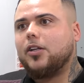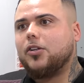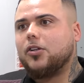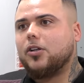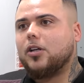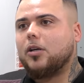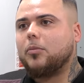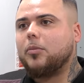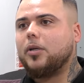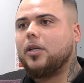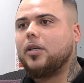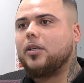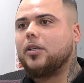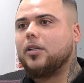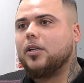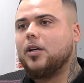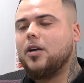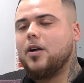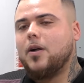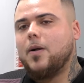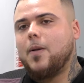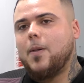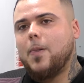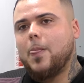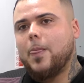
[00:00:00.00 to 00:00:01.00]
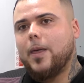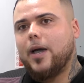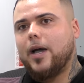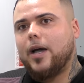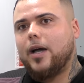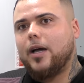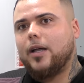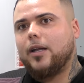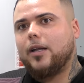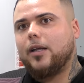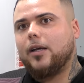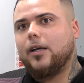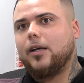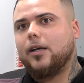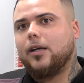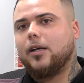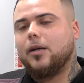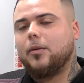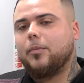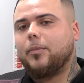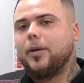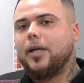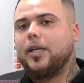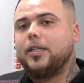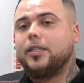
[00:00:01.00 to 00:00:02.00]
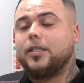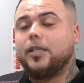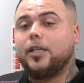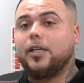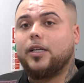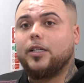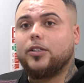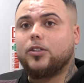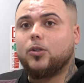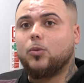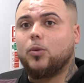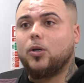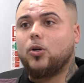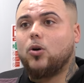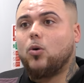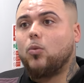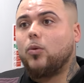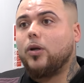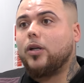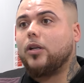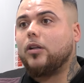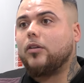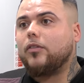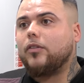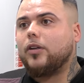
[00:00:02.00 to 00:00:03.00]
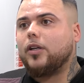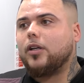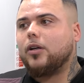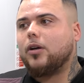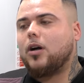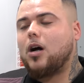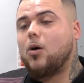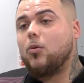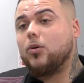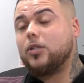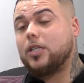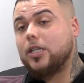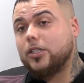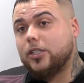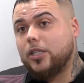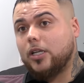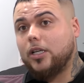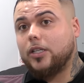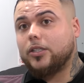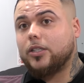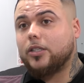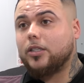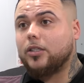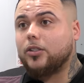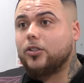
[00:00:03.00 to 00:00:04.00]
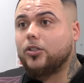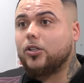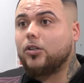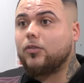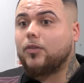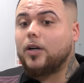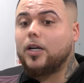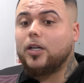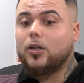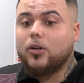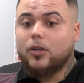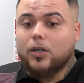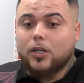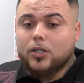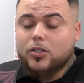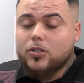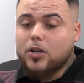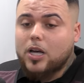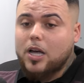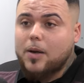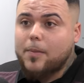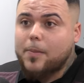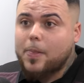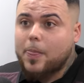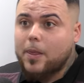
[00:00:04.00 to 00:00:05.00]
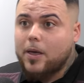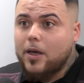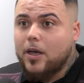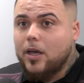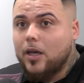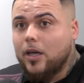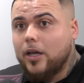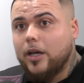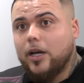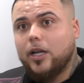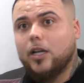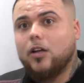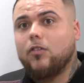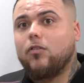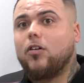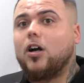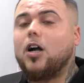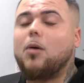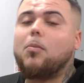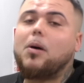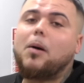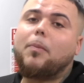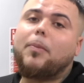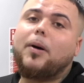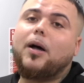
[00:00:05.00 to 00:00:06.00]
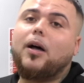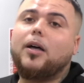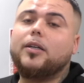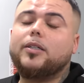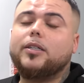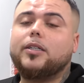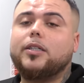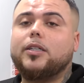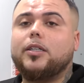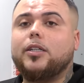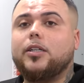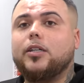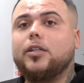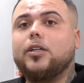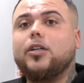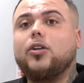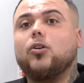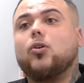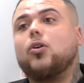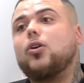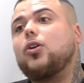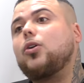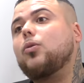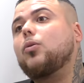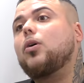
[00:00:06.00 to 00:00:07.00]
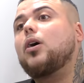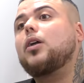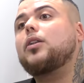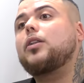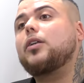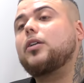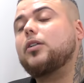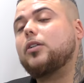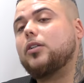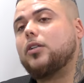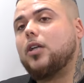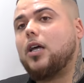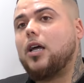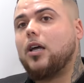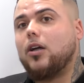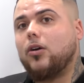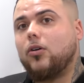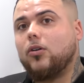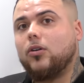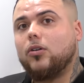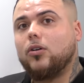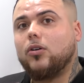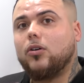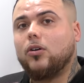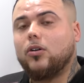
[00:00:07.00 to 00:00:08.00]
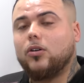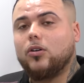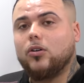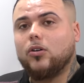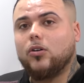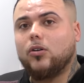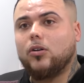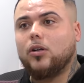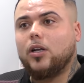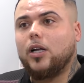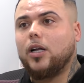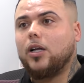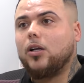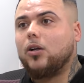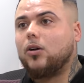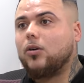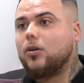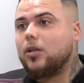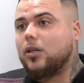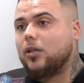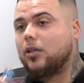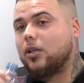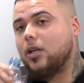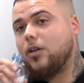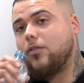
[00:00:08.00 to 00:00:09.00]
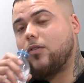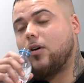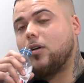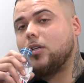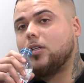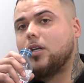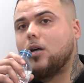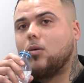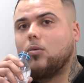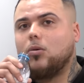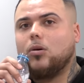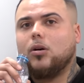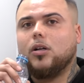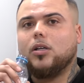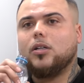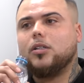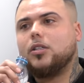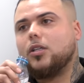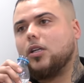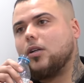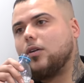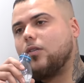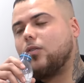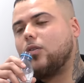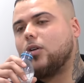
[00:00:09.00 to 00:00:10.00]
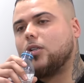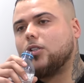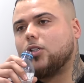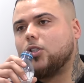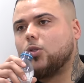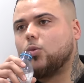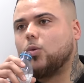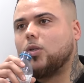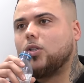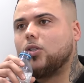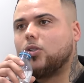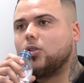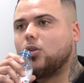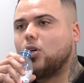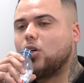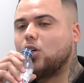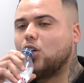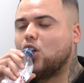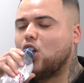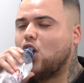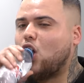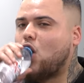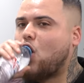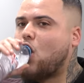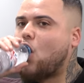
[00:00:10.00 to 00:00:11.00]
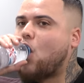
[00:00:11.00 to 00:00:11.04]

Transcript: Do you know what I mean? And uh, basically, so we got wind of it. I was actually listening to the radio at the time, and I rang up my pals. I said, "You, you, you heard this like on on on Lalo?" And everyone's like, "What?" said, everyone switched on.